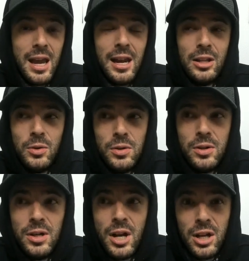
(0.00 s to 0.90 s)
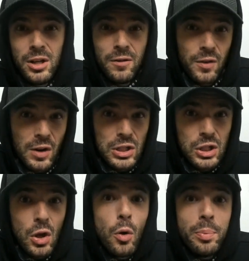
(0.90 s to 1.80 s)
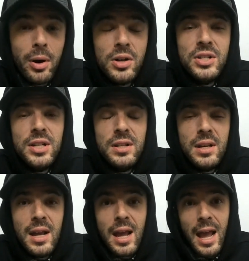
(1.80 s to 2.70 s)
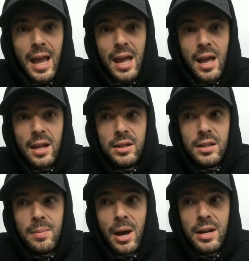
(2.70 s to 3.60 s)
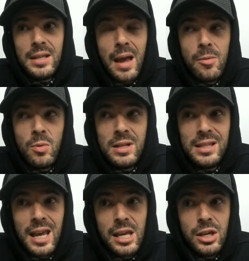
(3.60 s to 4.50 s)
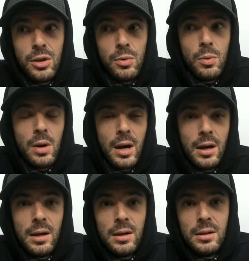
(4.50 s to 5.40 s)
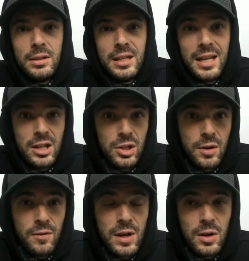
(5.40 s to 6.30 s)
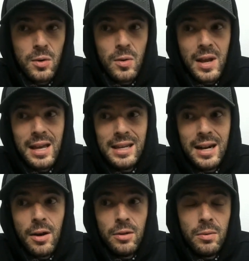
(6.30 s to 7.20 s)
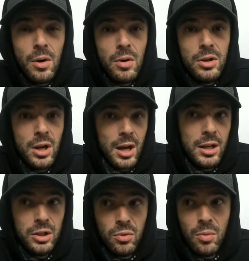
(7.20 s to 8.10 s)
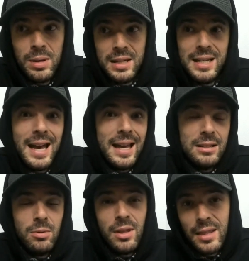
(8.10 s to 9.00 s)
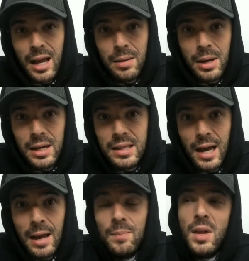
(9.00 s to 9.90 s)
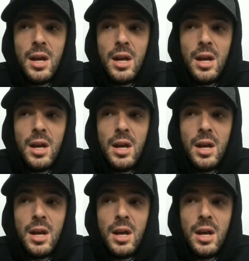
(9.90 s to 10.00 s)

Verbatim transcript: And I told her, you're a very slow person and the amount of time it would take you uh, to get to your vehicle and get out on the road, uh, you will be attacked within that amount of time.